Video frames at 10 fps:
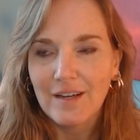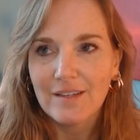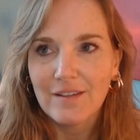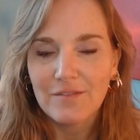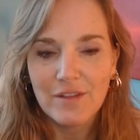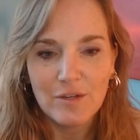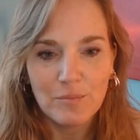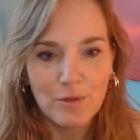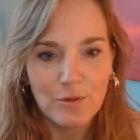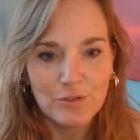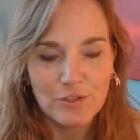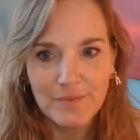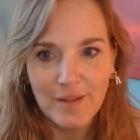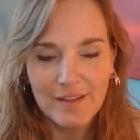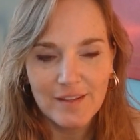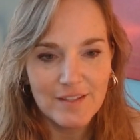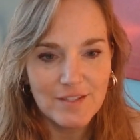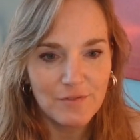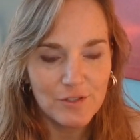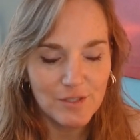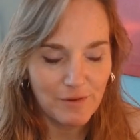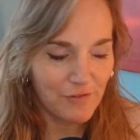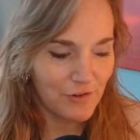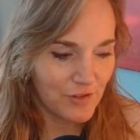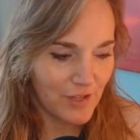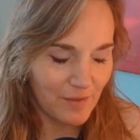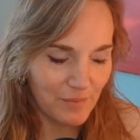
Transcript: I love that approach. I think that's the first time I've heard that,